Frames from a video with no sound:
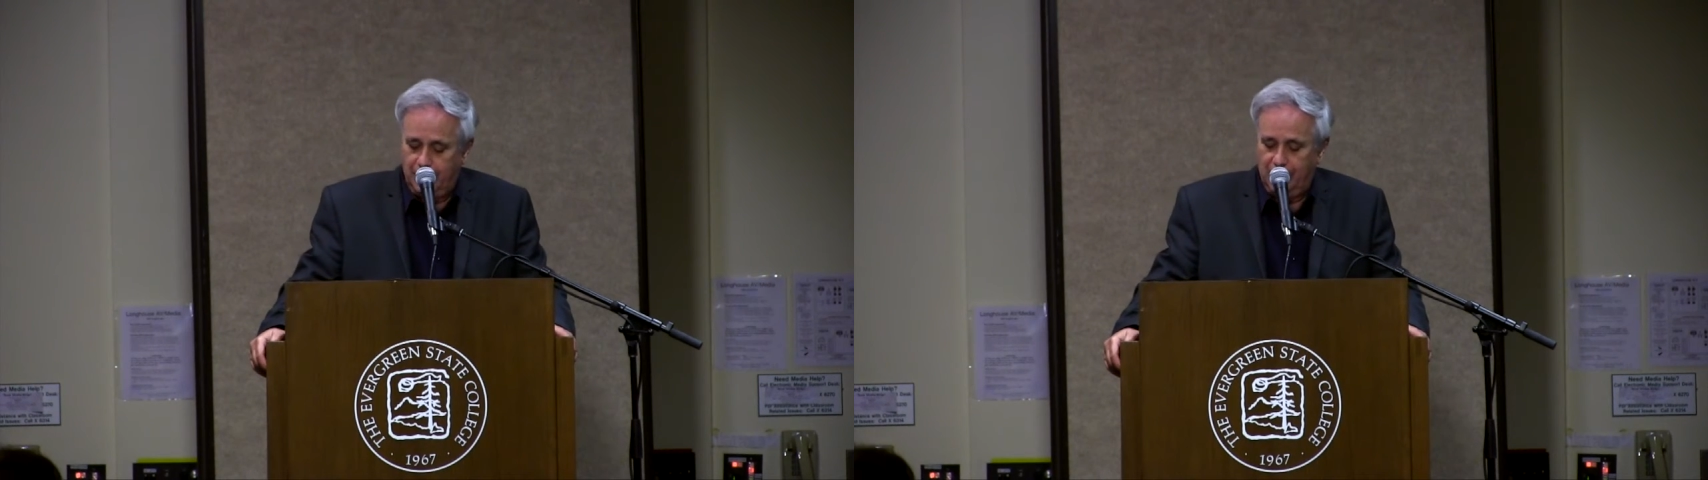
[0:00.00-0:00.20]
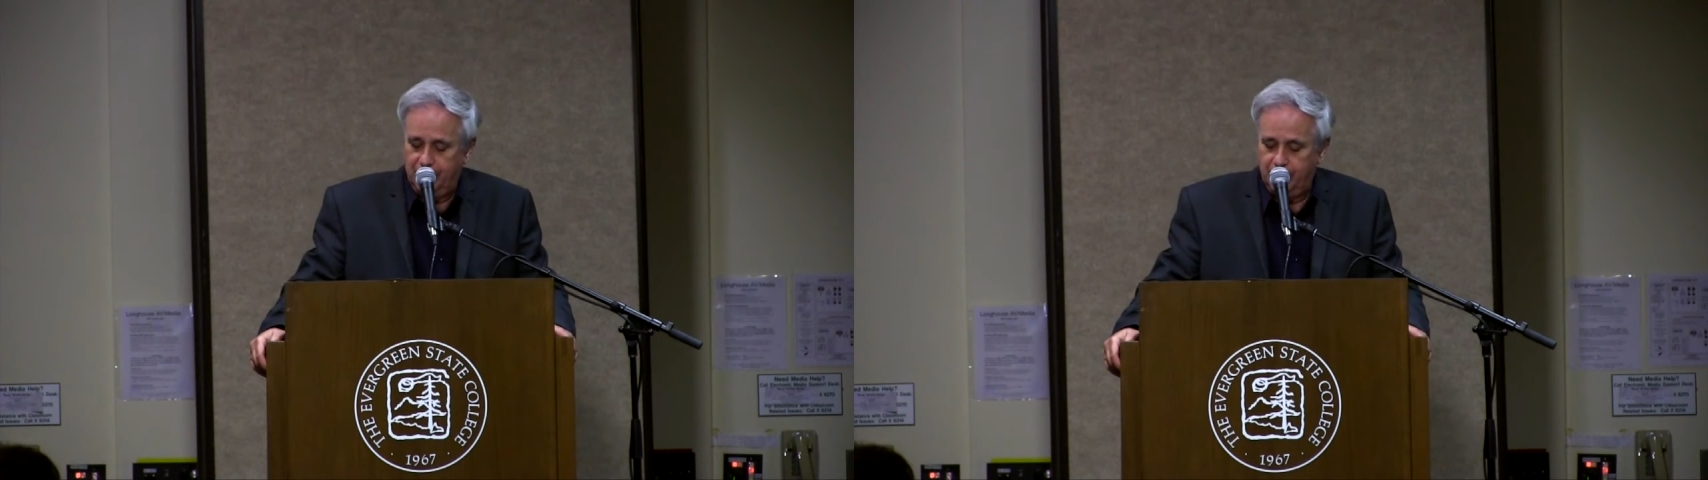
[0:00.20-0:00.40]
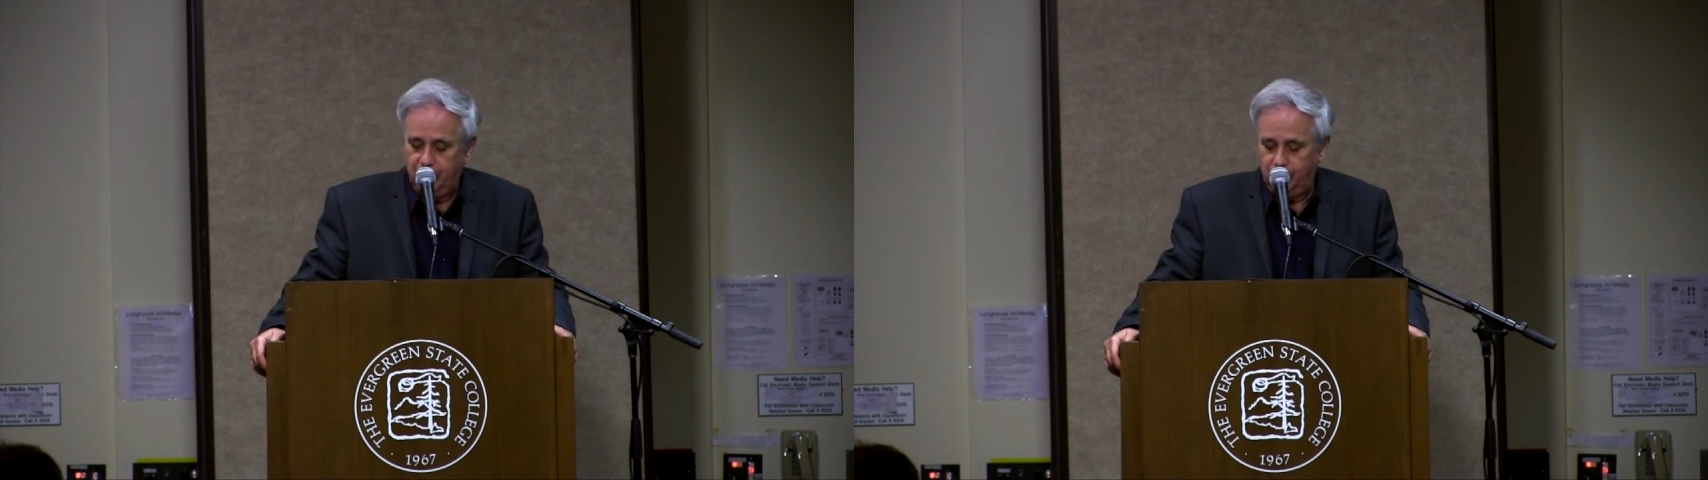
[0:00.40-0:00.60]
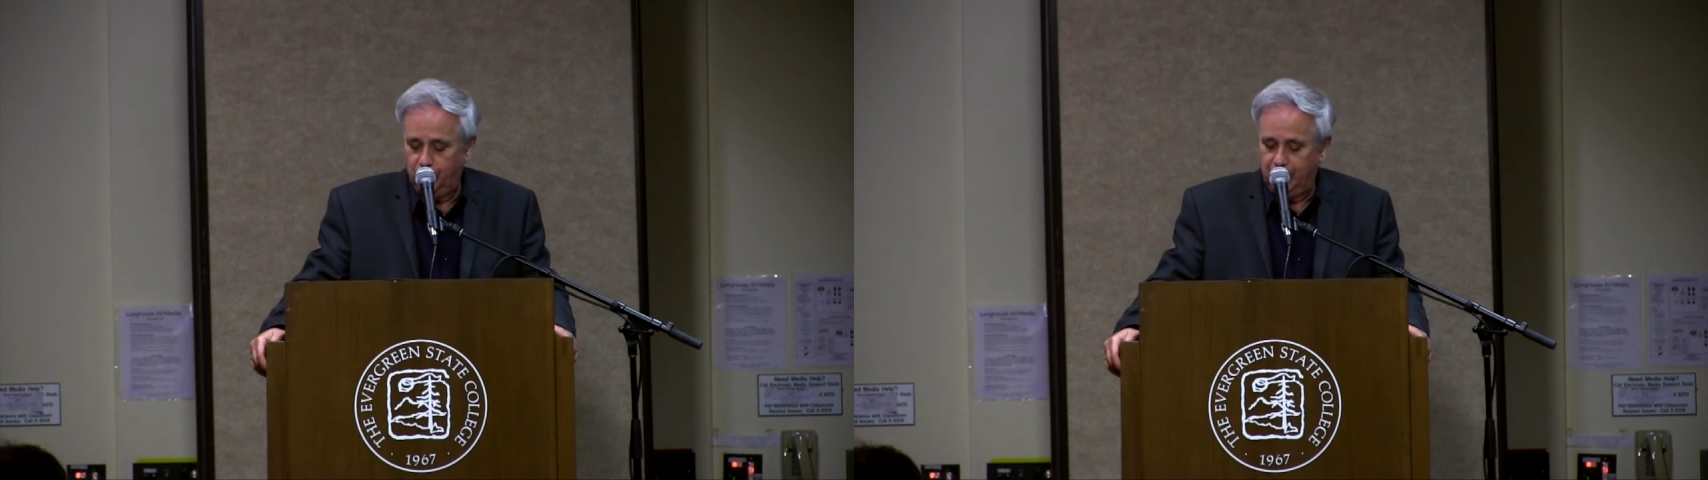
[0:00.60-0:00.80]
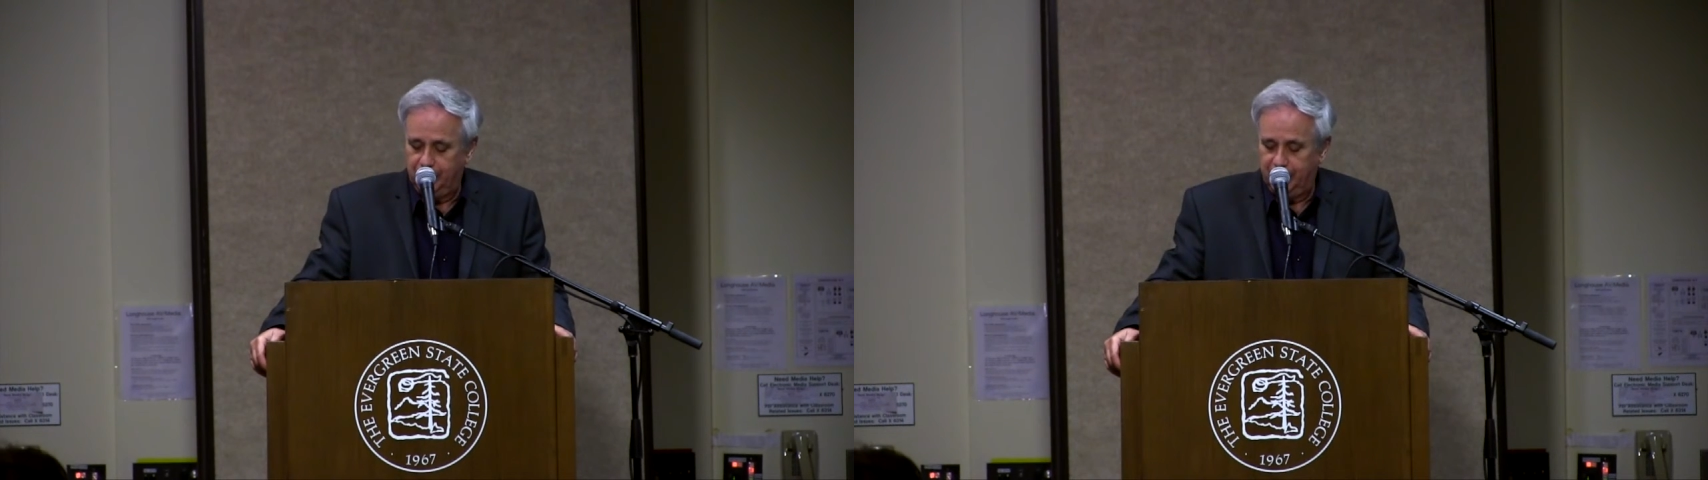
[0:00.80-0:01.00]
other
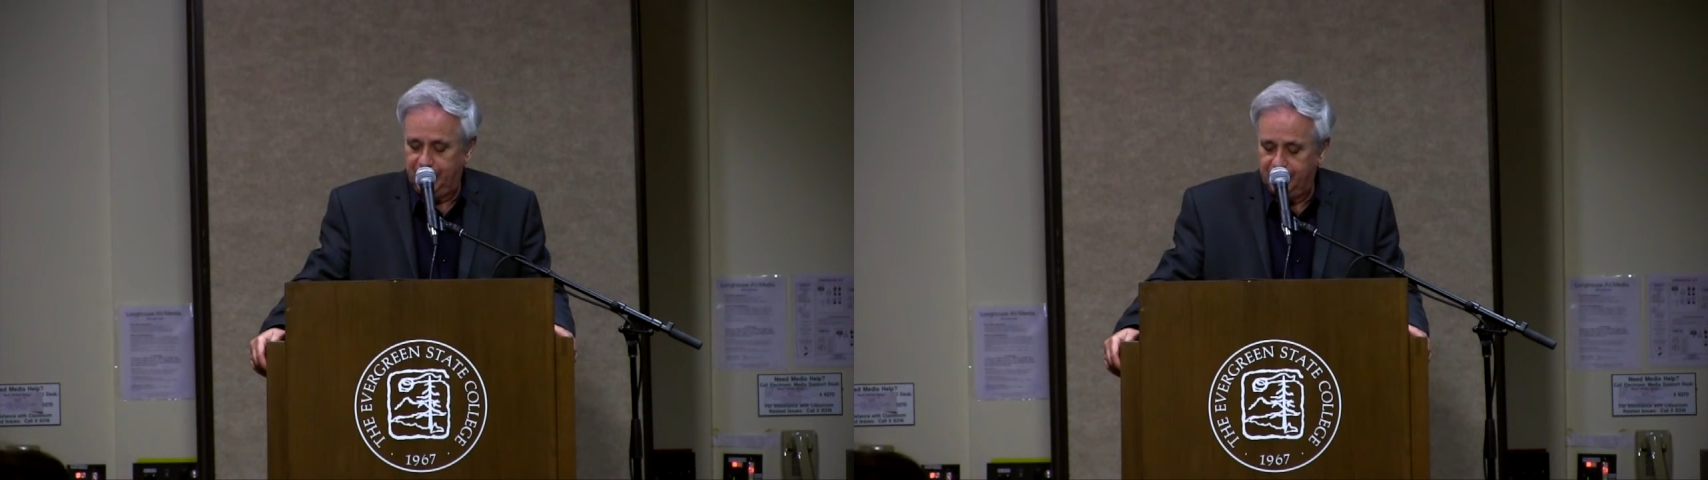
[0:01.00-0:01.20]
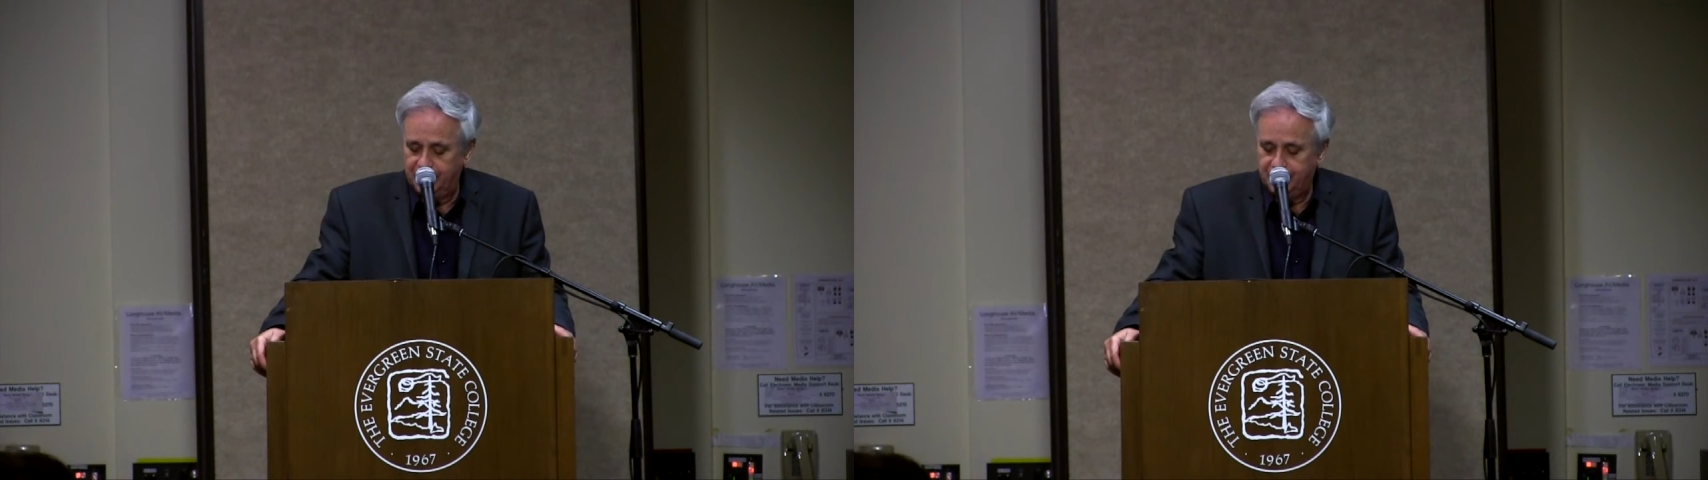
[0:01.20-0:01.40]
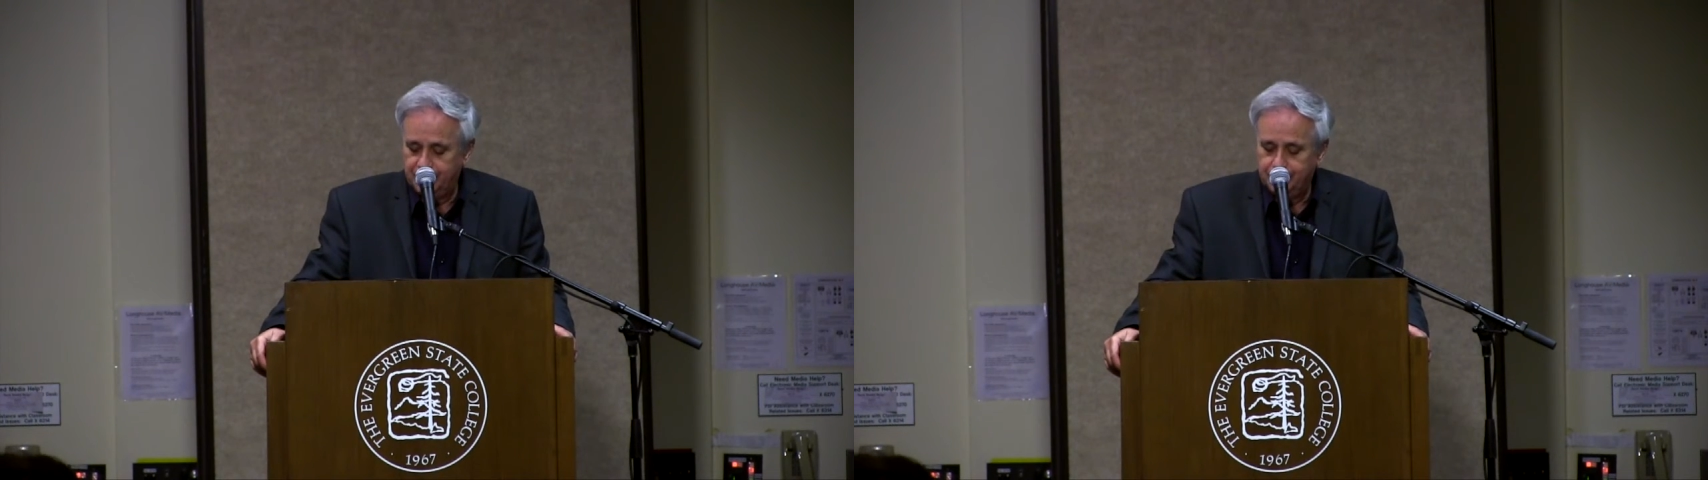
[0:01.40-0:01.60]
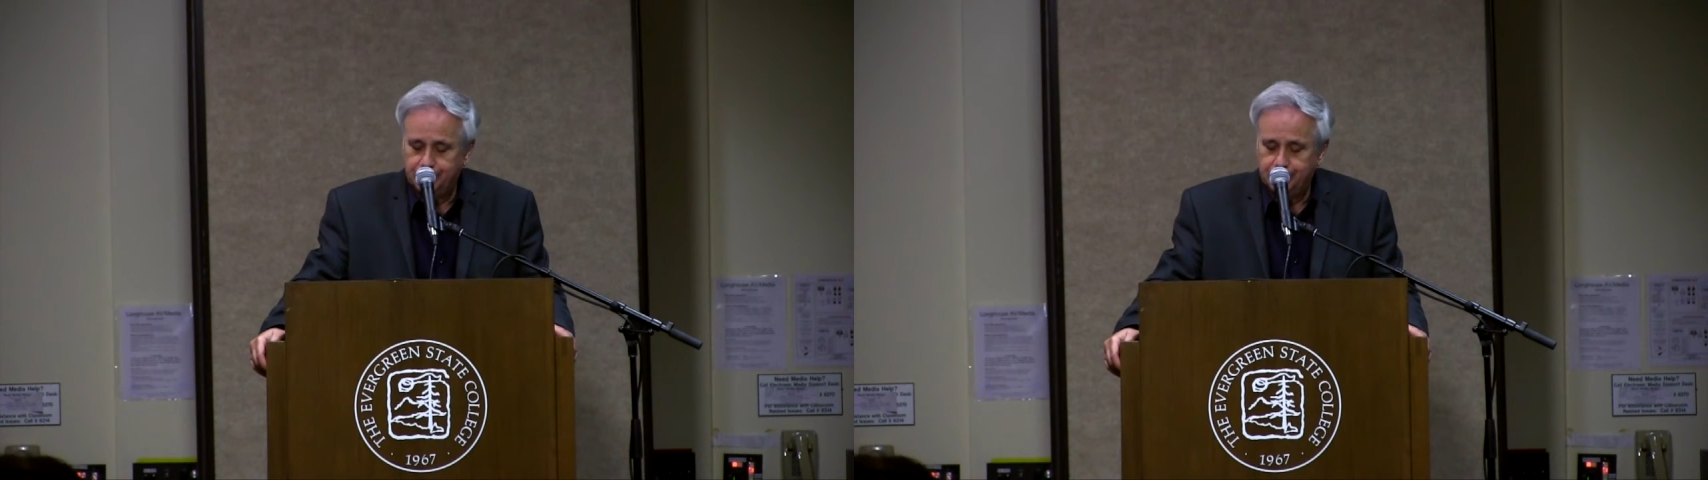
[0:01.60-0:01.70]
human beings.